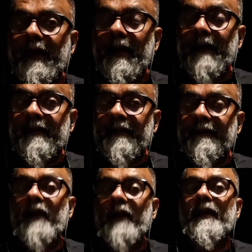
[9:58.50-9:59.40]

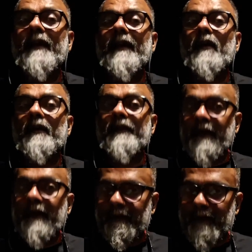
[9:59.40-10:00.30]
difficult to get
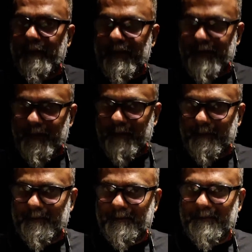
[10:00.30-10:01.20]
authentic information.
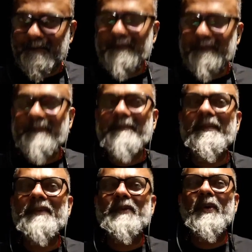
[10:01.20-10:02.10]

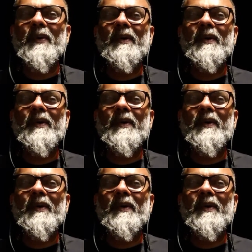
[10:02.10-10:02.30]
So